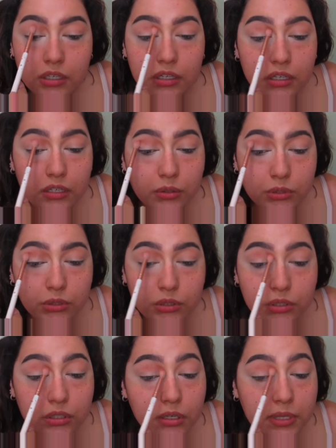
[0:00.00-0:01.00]
And I'm gonna
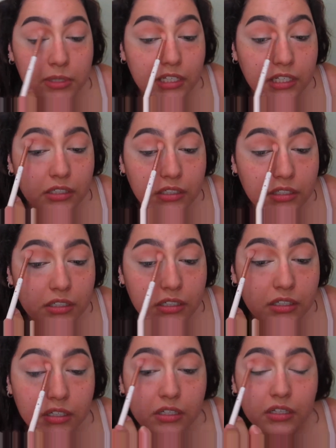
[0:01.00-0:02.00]
put it
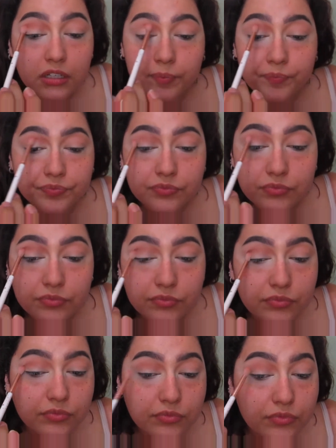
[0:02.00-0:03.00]
about the same
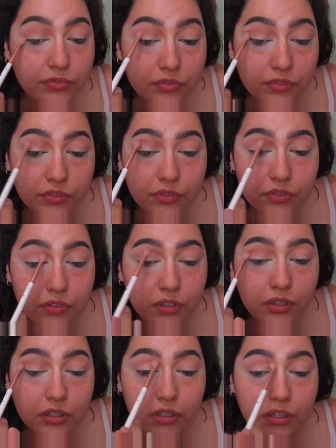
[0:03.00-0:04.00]
place where
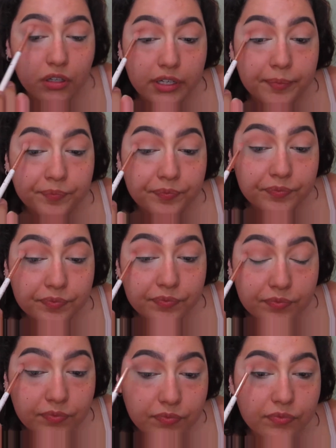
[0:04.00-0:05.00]
I added
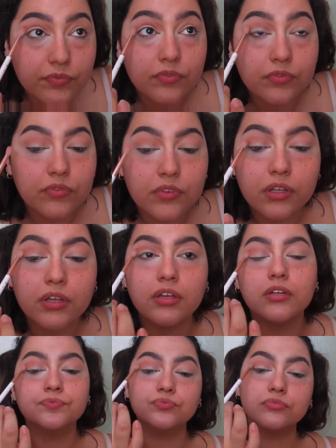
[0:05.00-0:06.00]
in the last
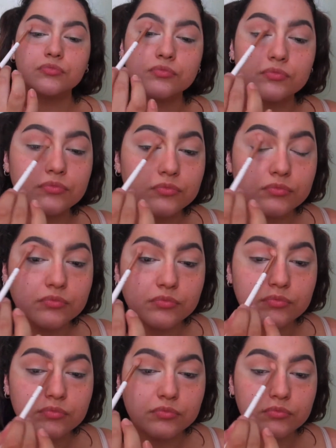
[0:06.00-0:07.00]
color,
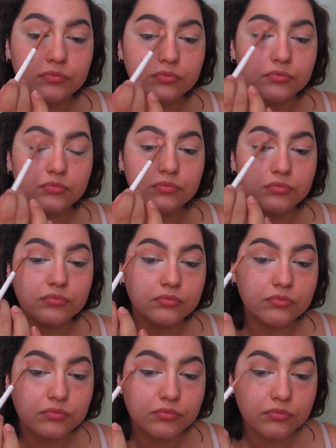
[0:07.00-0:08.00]
but just a
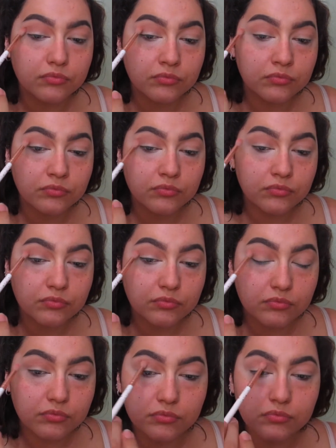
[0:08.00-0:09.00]
little bit
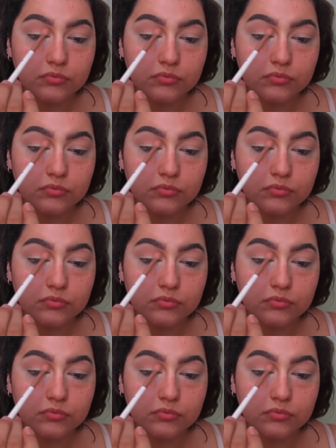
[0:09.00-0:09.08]
lower.